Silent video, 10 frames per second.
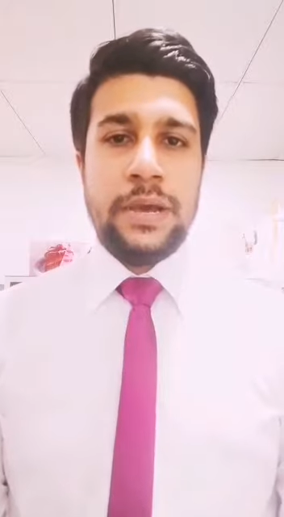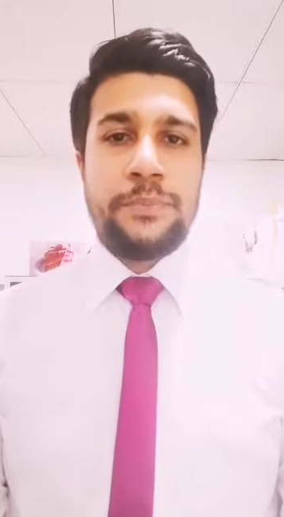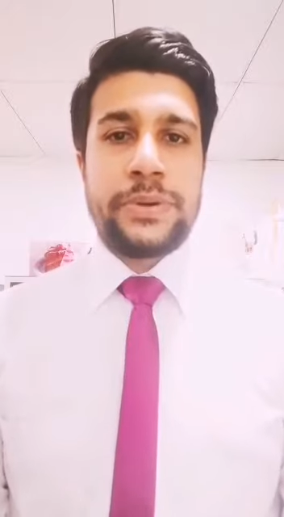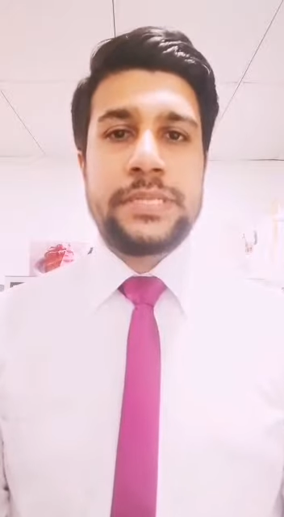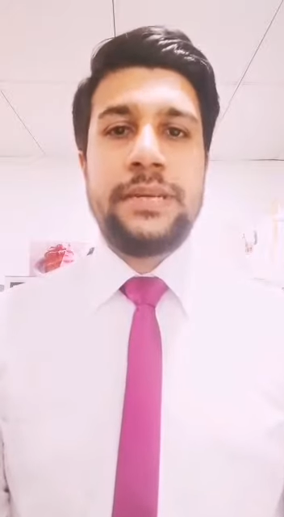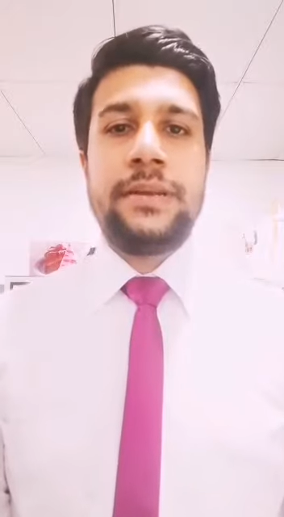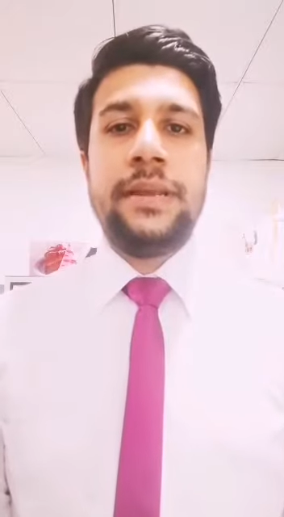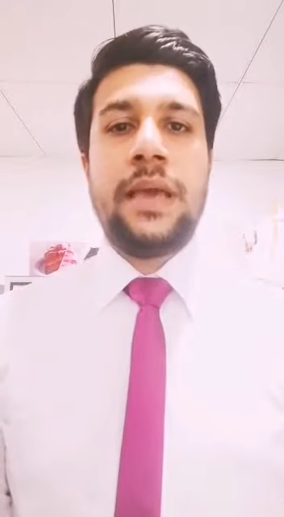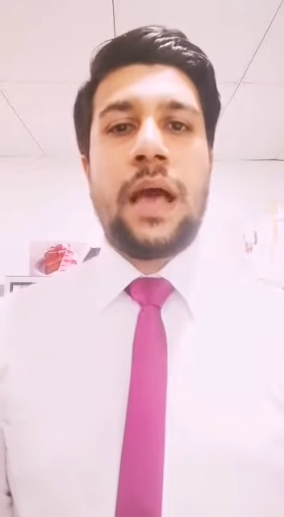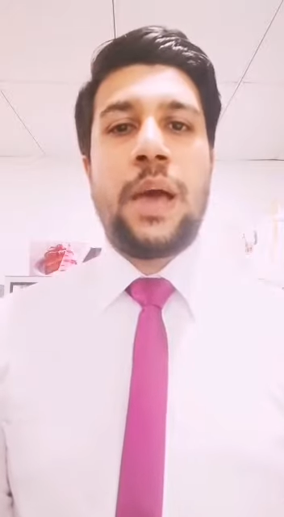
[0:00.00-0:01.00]

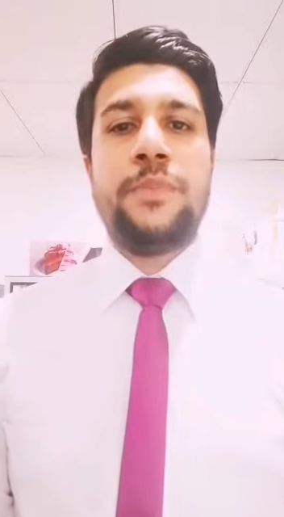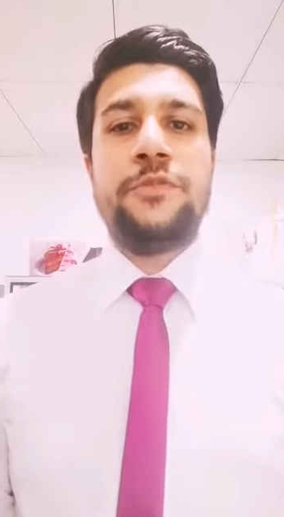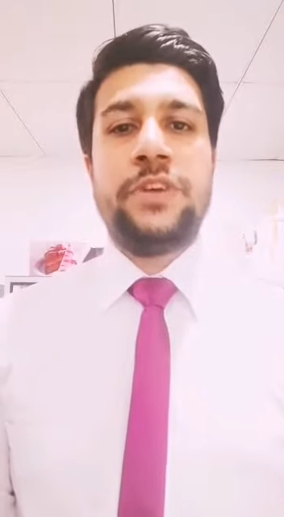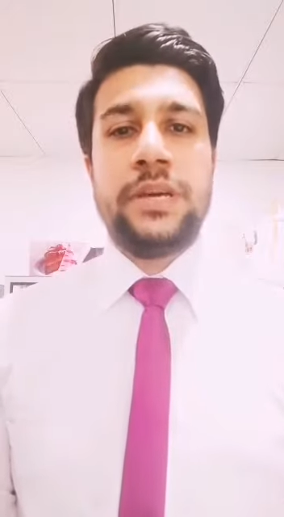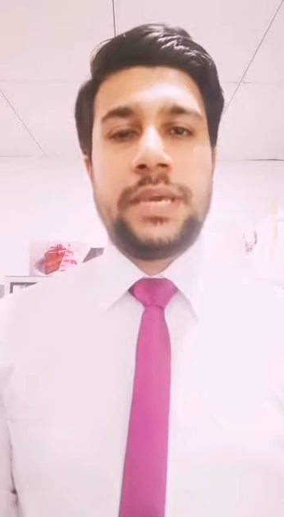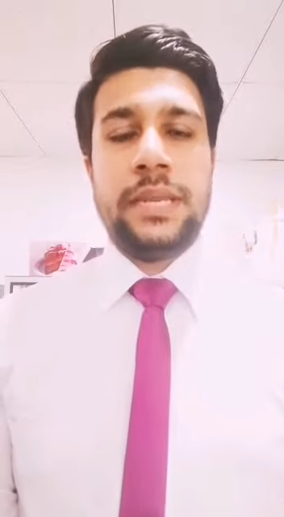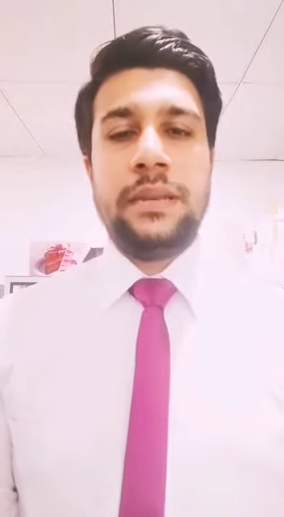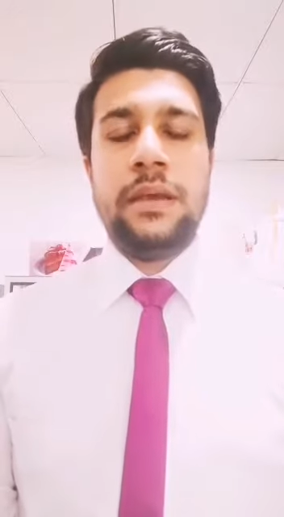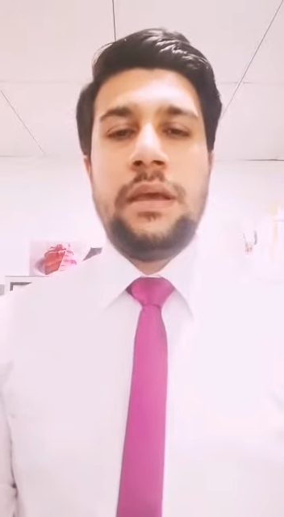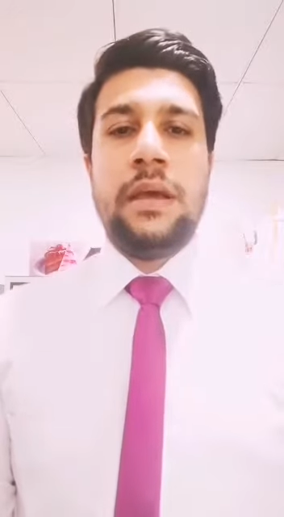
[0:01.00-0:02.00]
Presently, I am
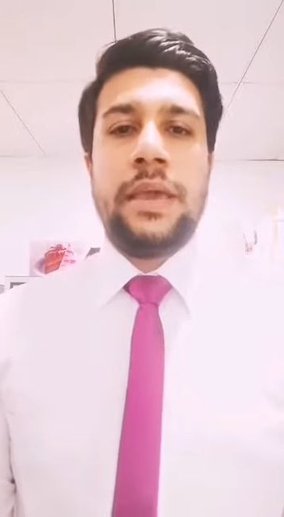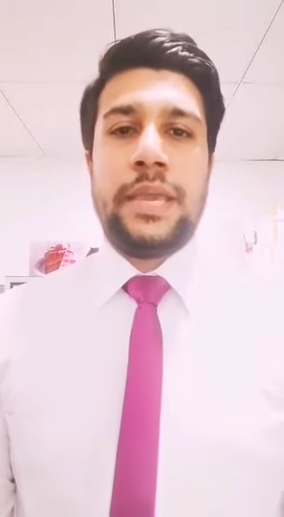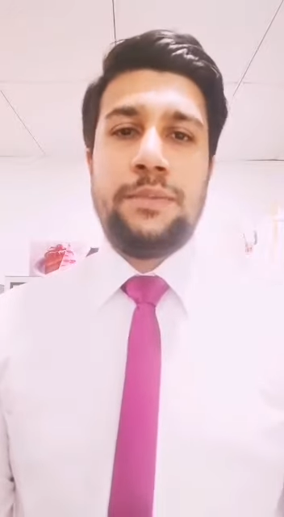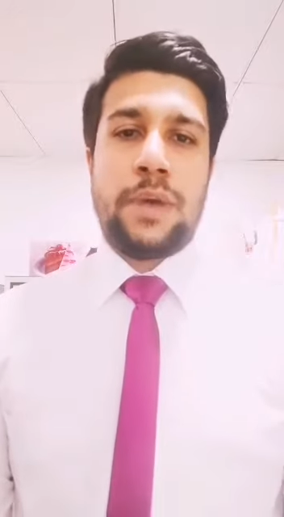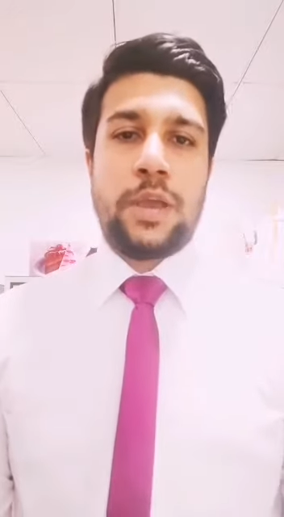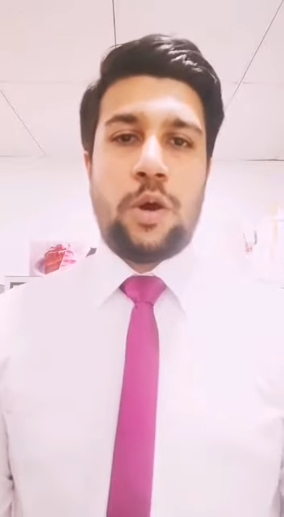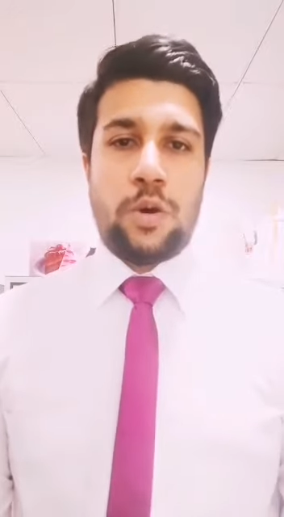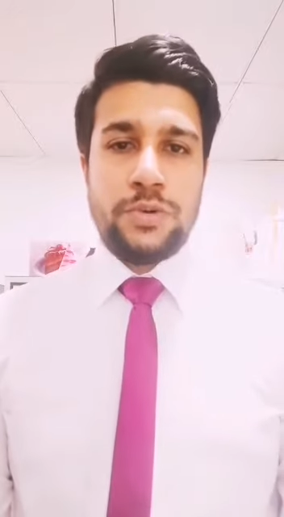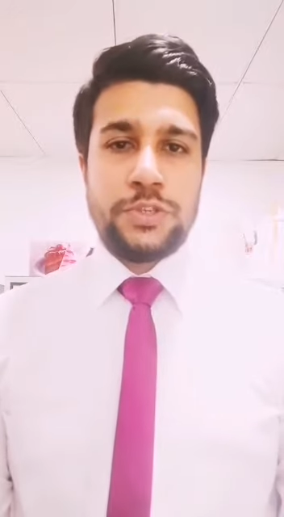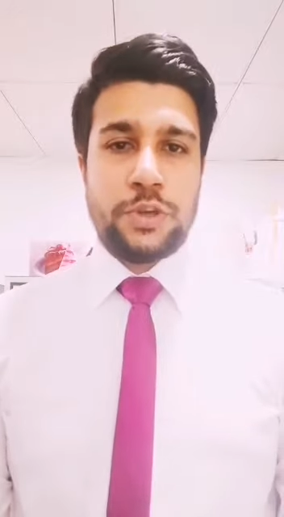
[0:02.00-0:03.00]
working in my
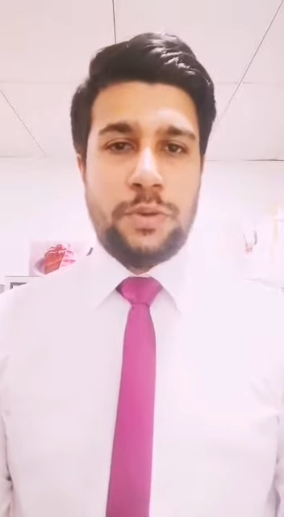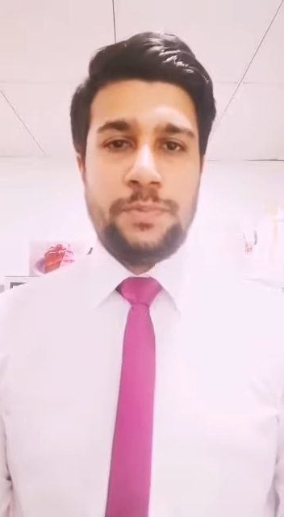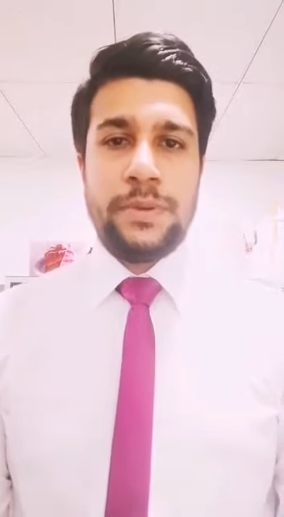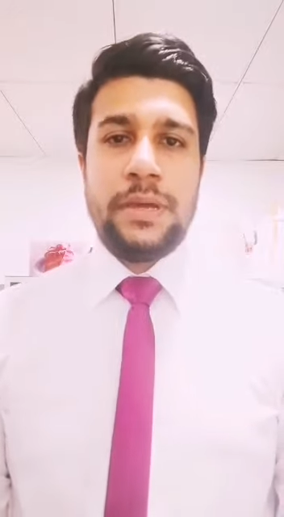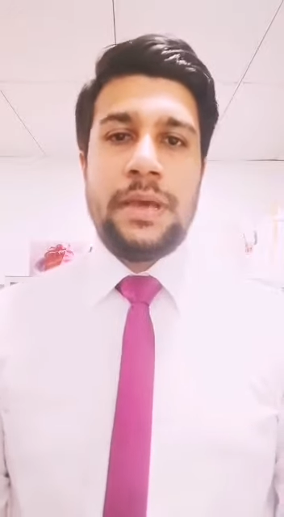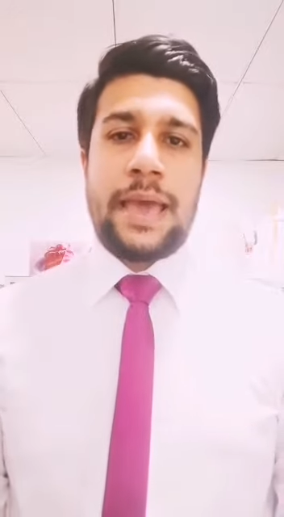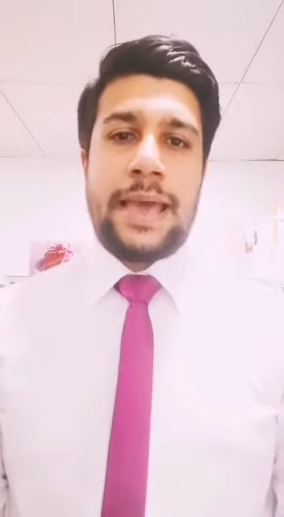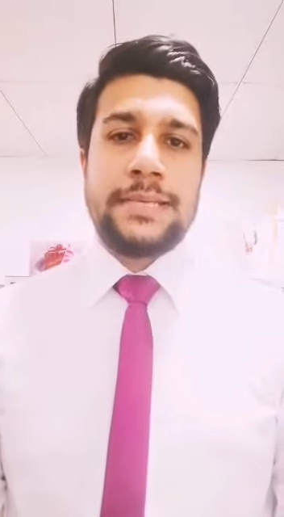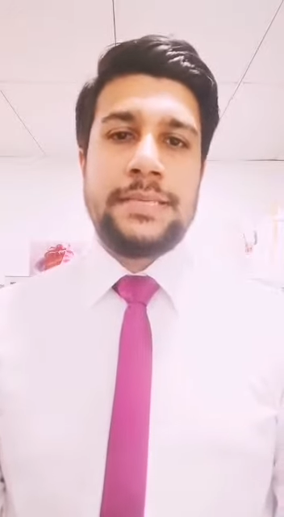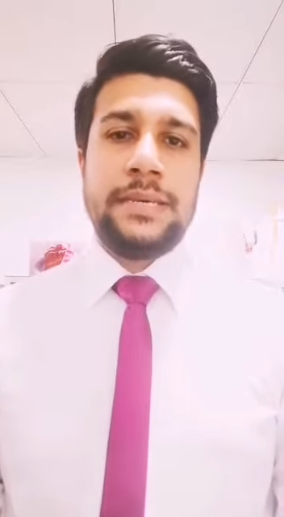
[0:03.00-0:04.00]
own shop
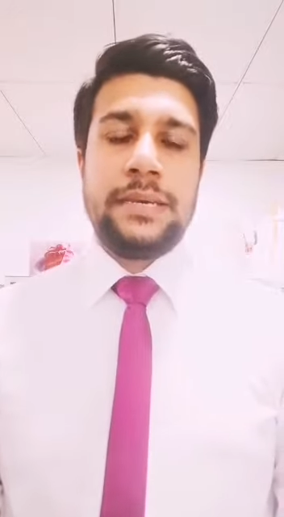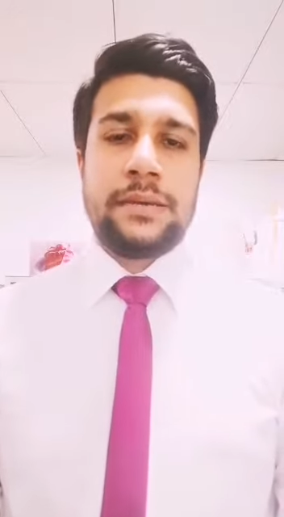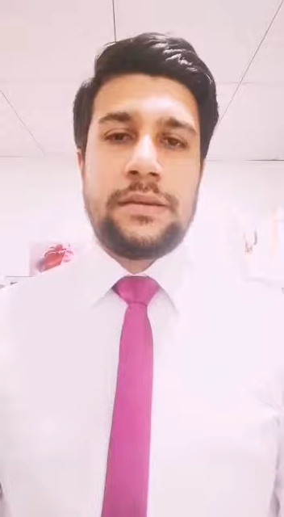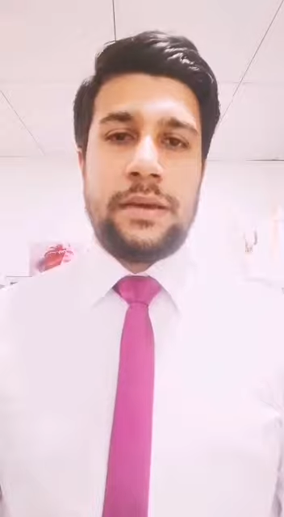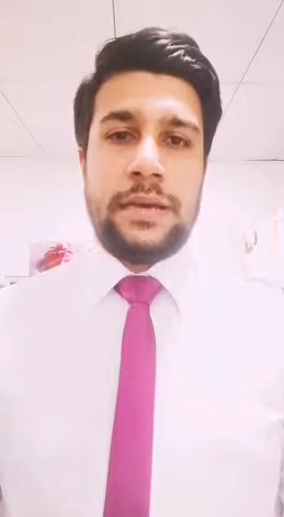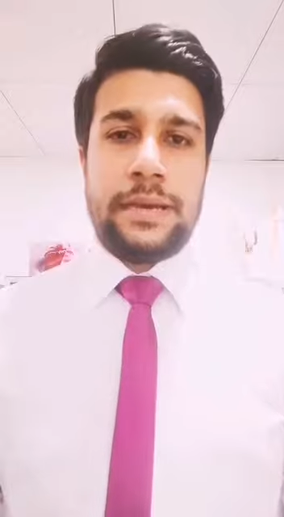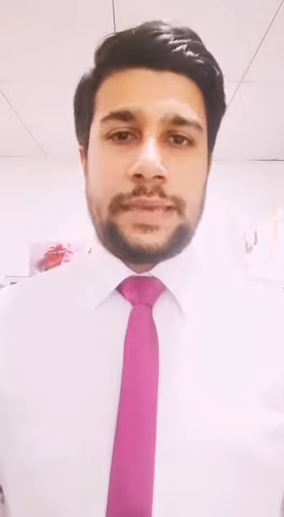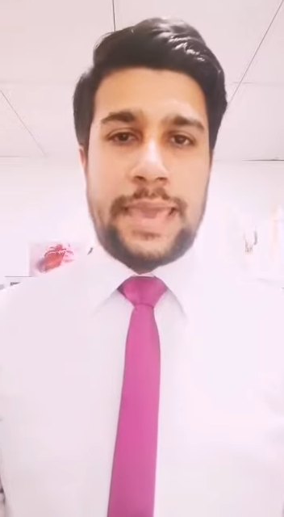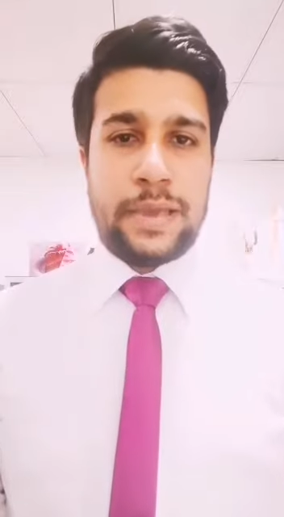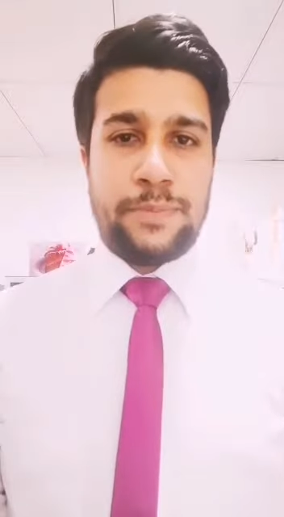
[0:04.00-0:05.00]
as a uh,
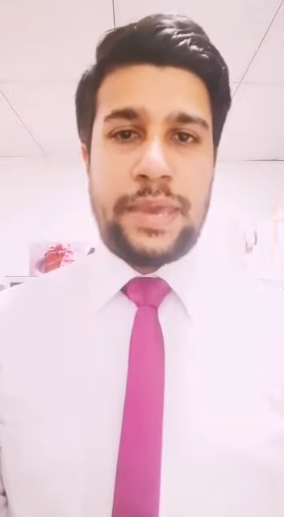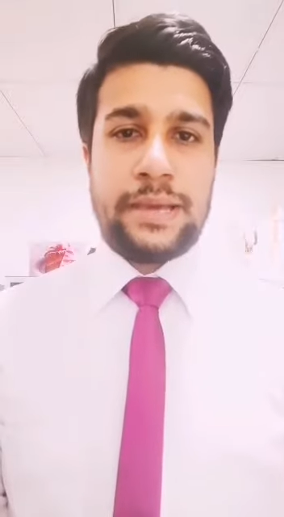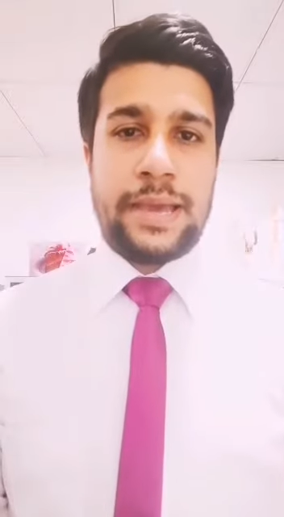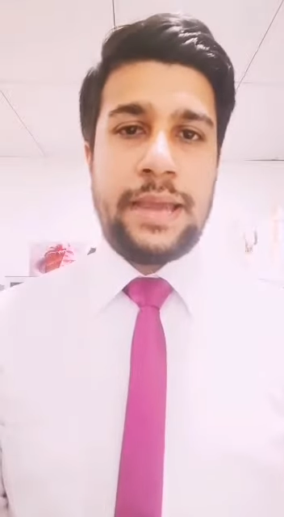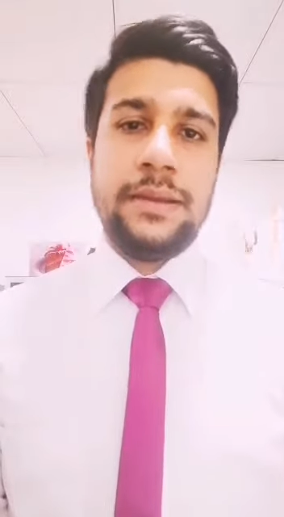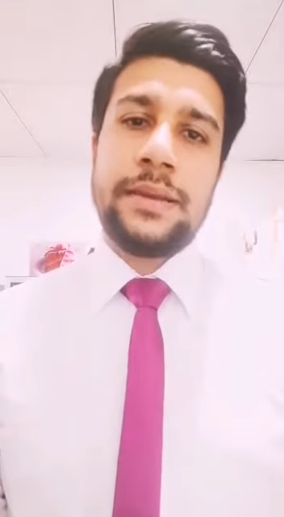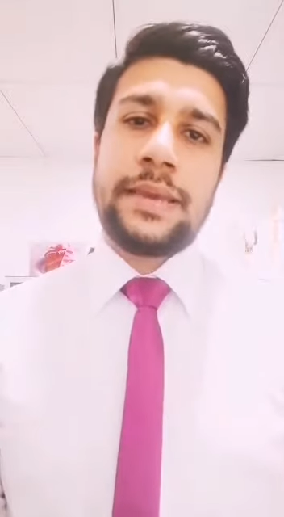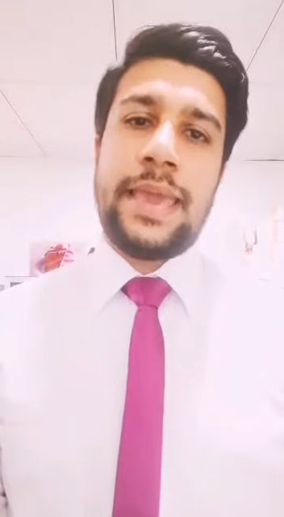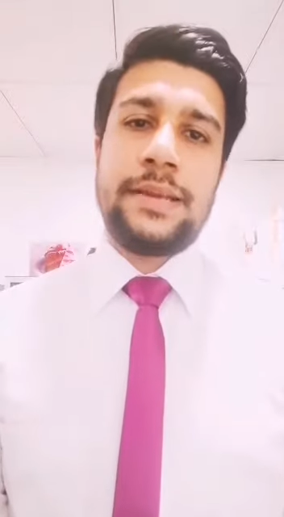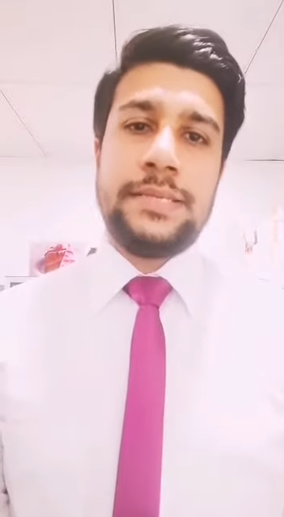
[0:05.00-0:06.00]
cake maker and
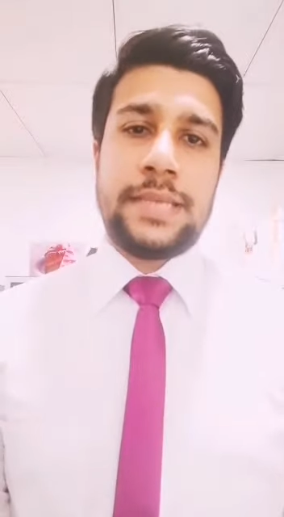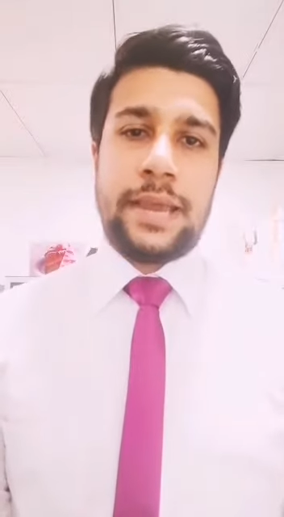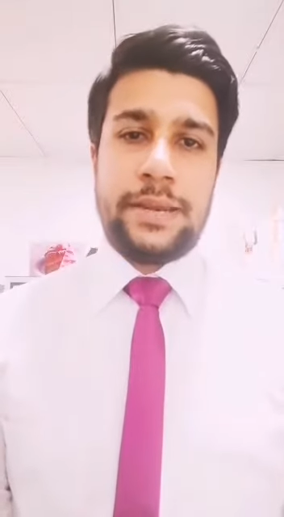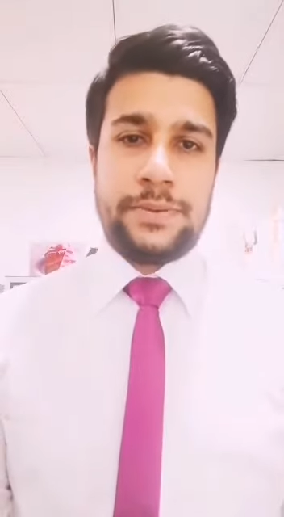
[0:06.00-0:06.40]
cake designer.